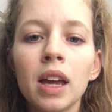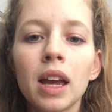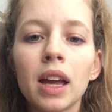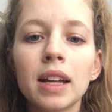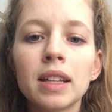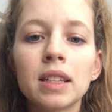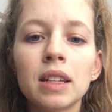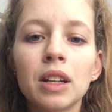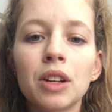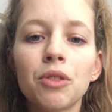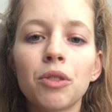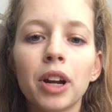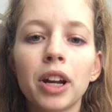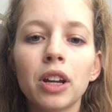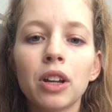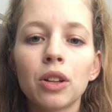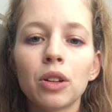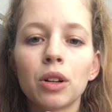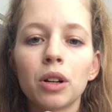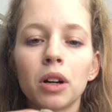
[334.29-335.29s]
It's an
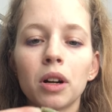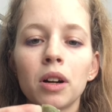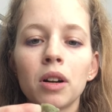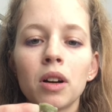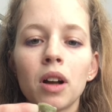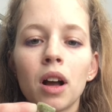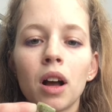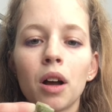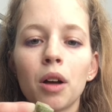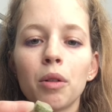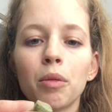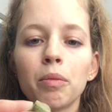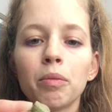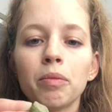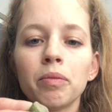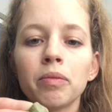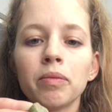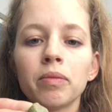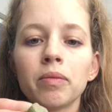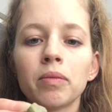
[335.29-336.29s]
irregular
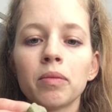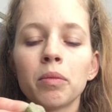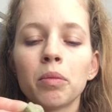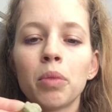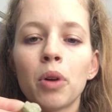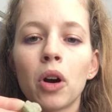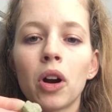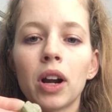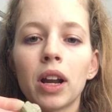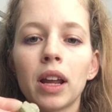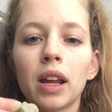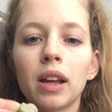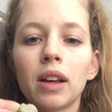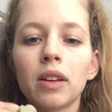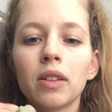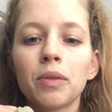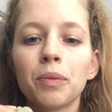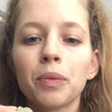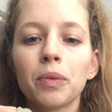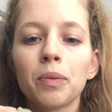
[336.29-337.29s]
parting.
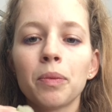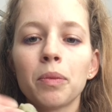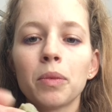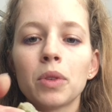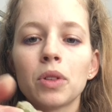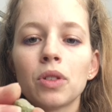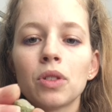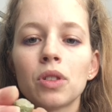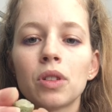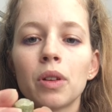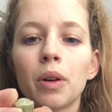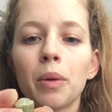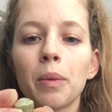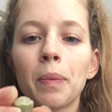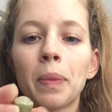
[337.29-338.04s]
So,